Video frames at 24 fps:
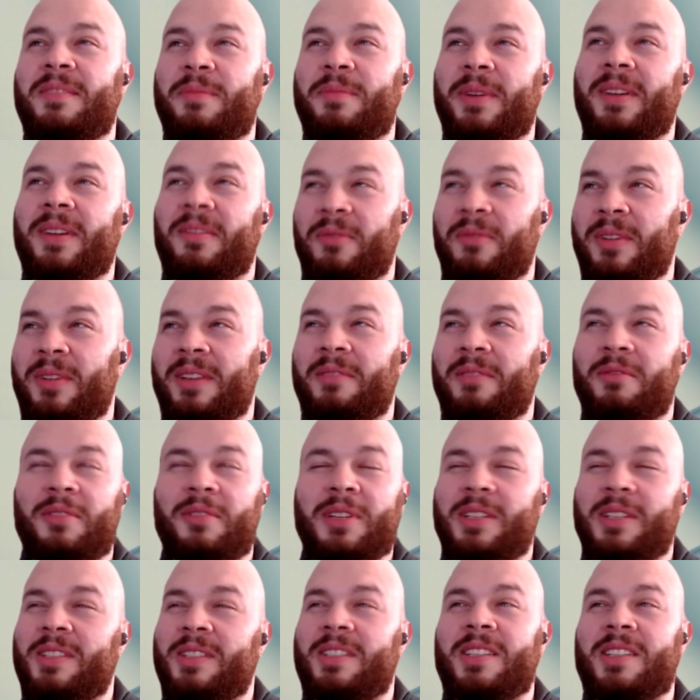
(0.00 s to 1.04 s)
but we,
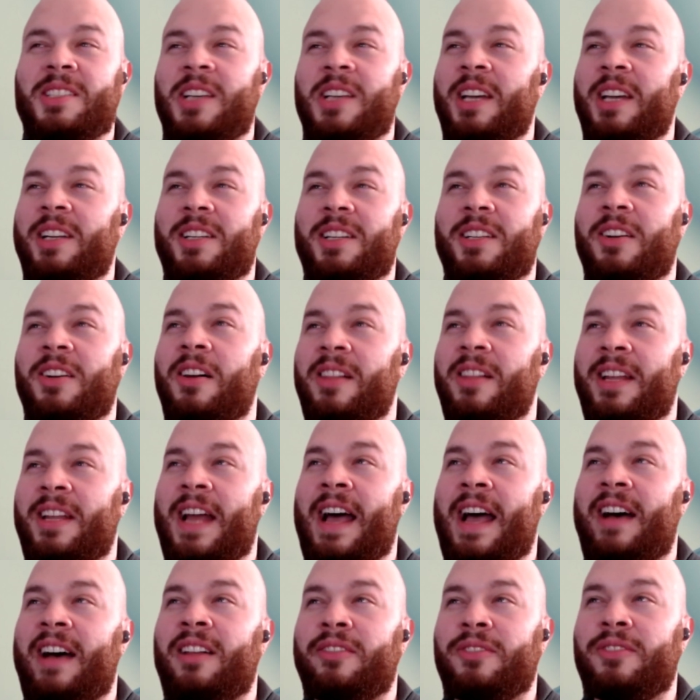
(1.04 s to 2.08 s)
we just decided to call it
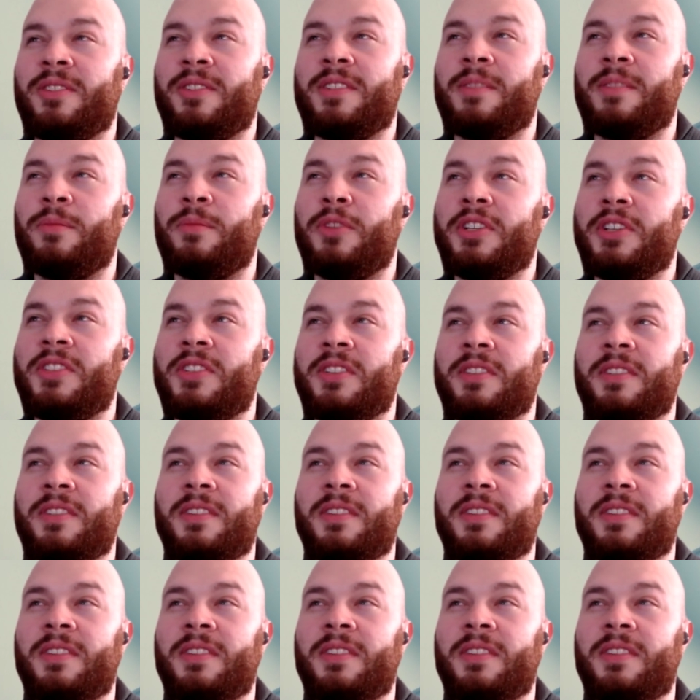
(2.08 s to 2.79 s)
Al for some reason.